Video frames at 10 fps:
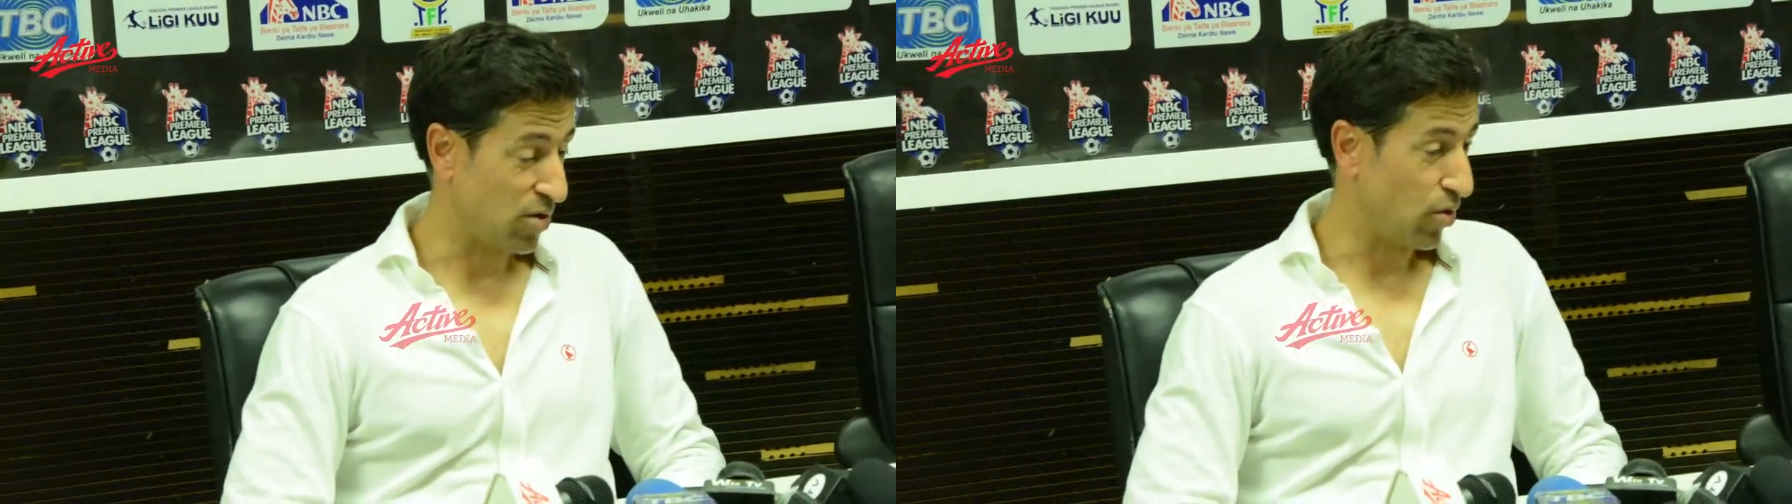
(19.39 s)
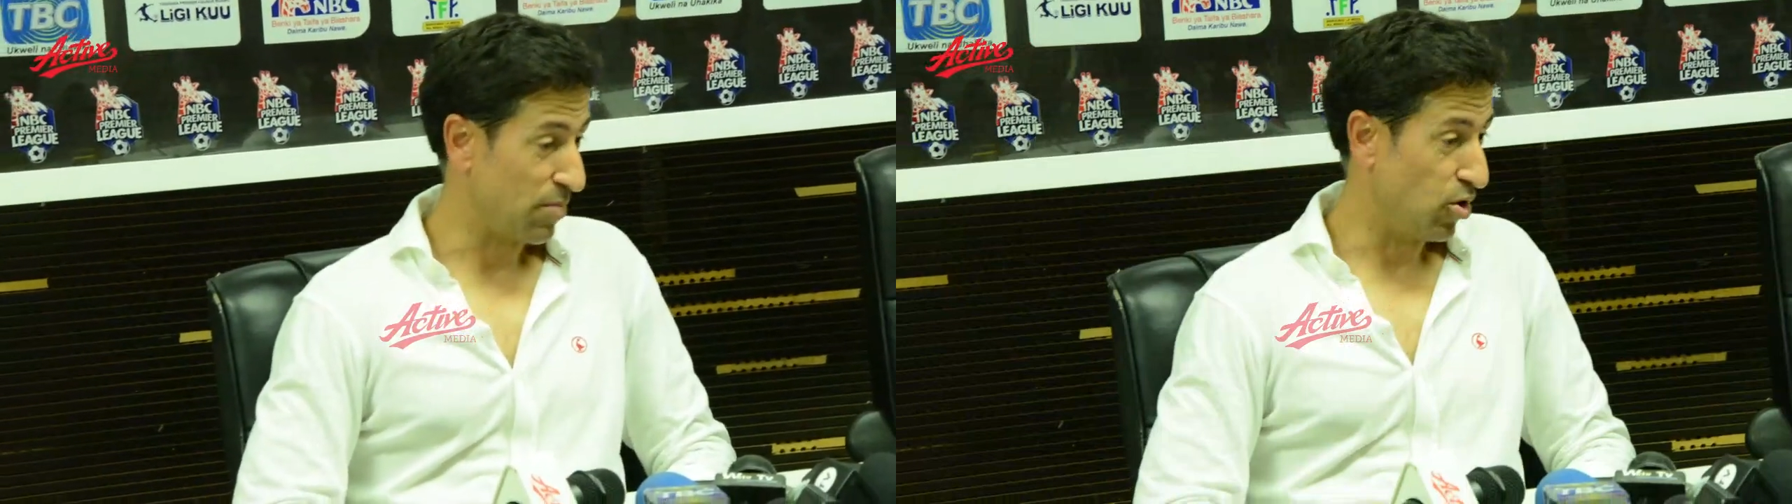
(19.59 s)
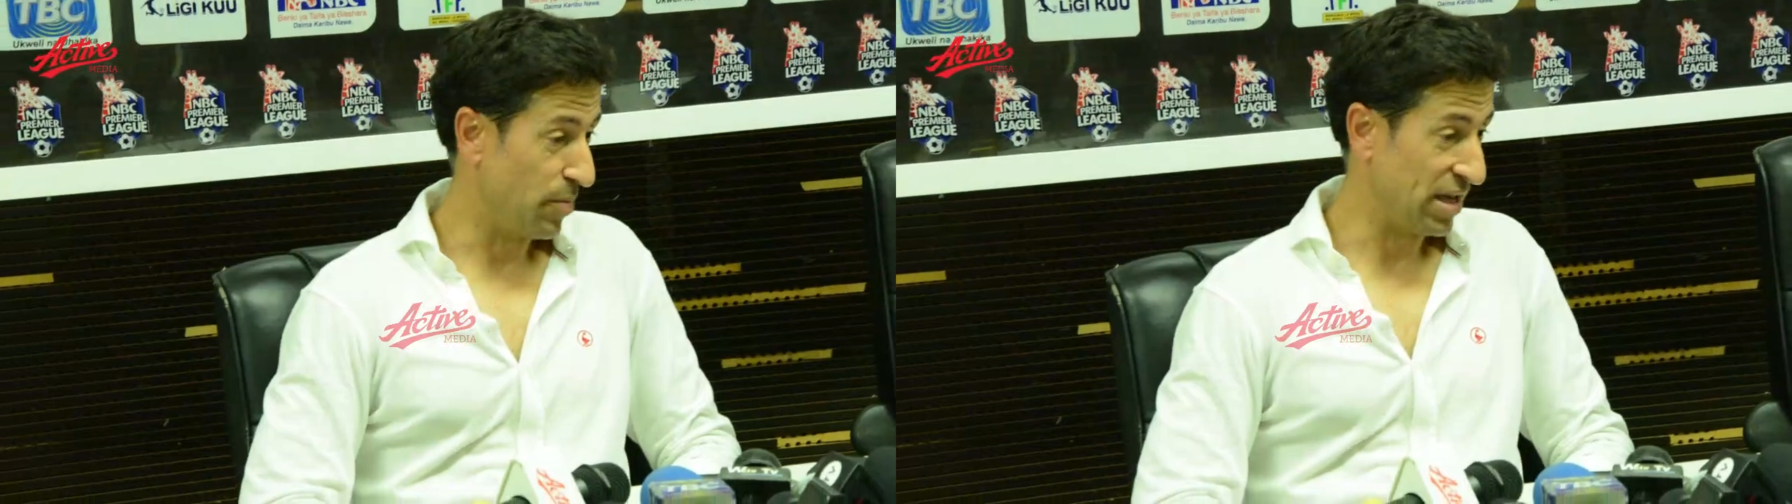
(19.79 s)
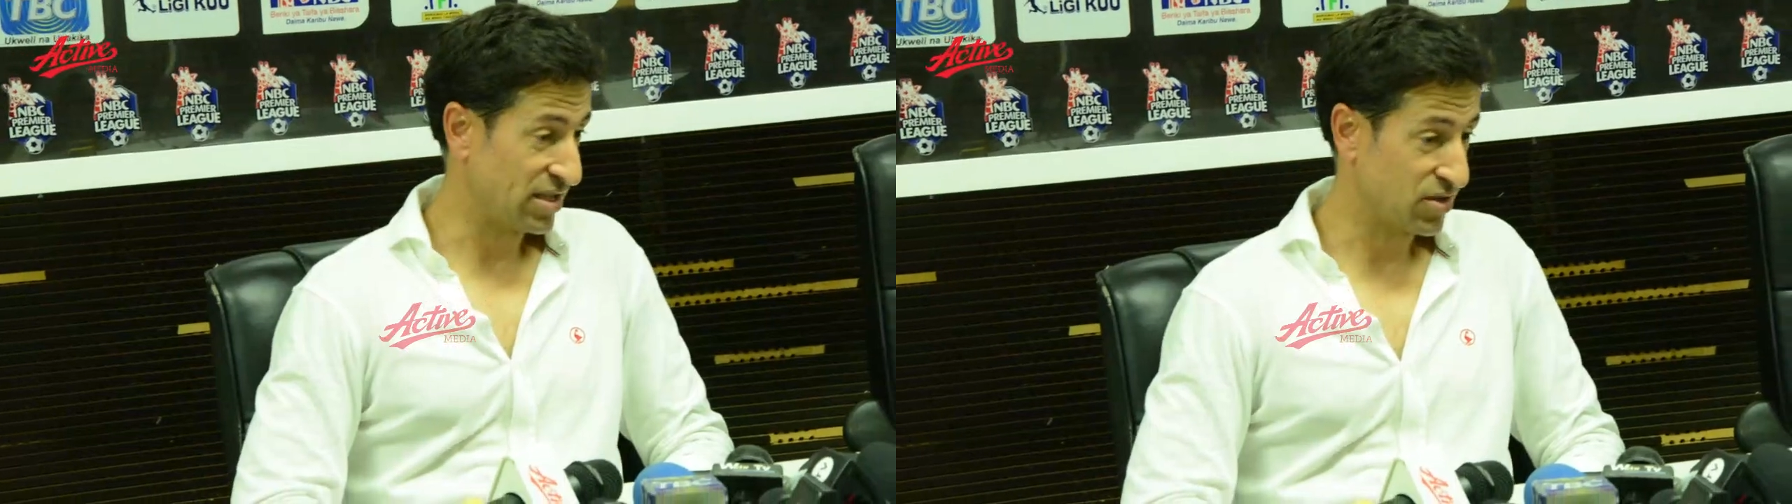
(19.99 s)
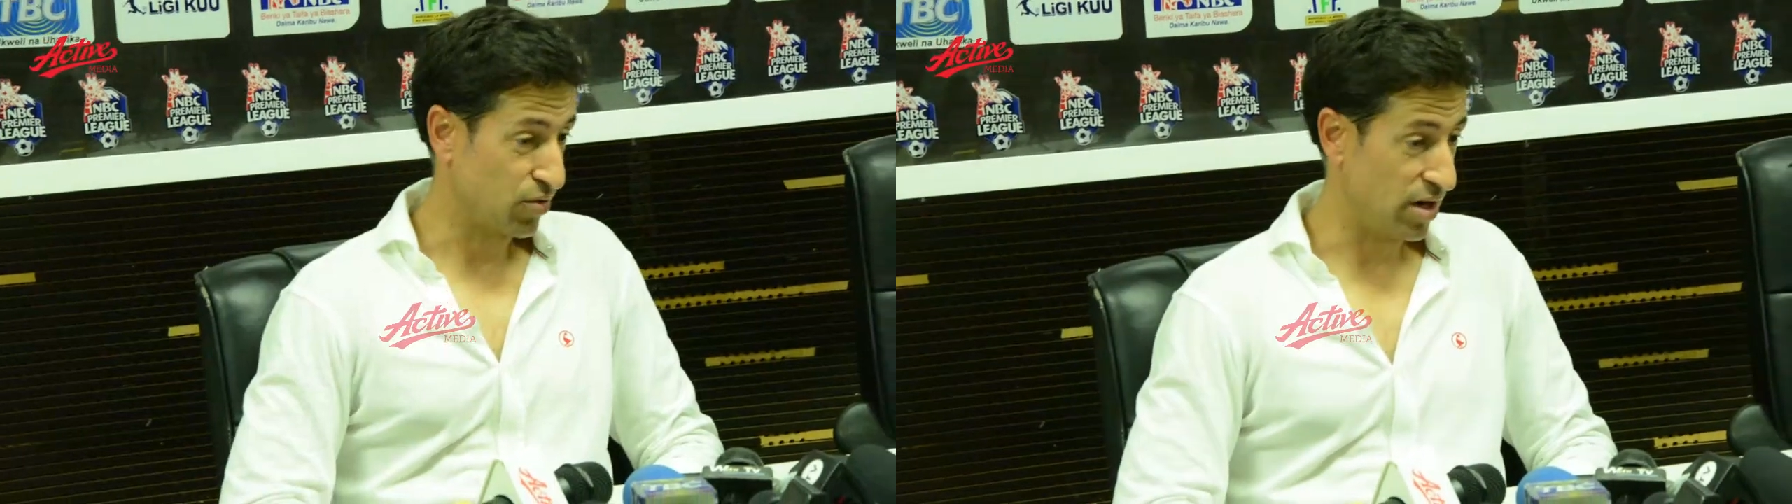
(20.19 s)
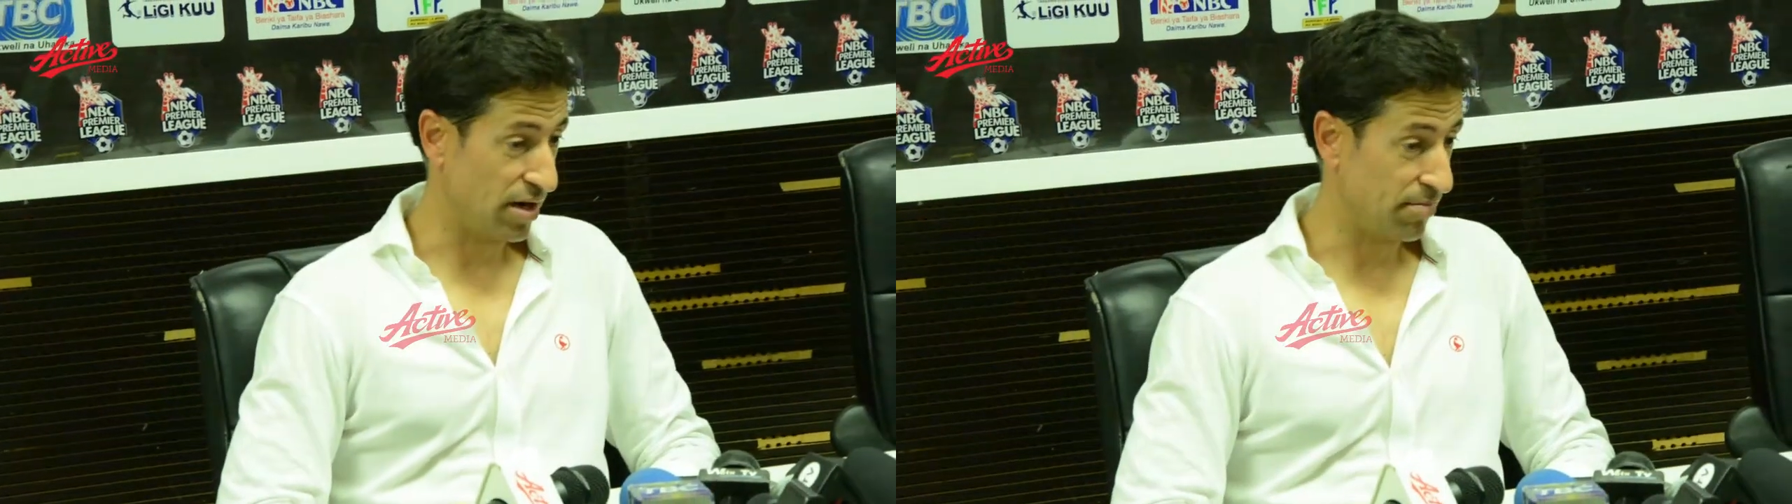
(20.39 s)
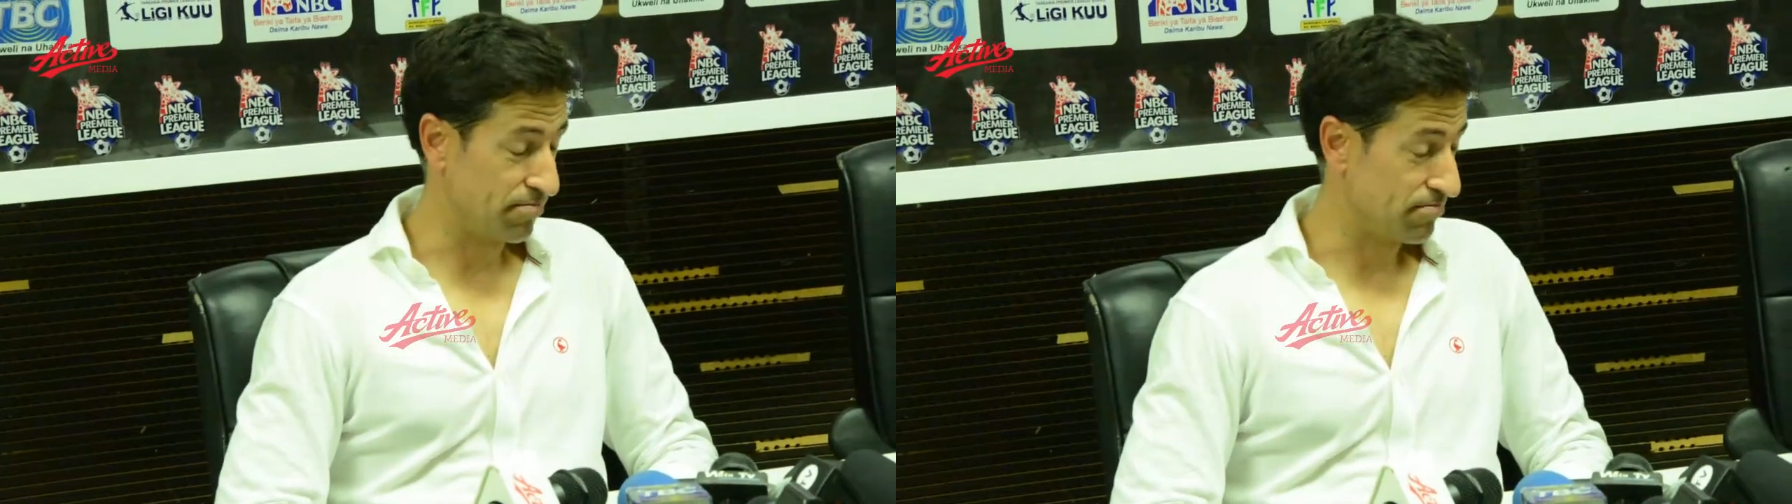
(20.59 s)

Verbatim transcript: there were moments where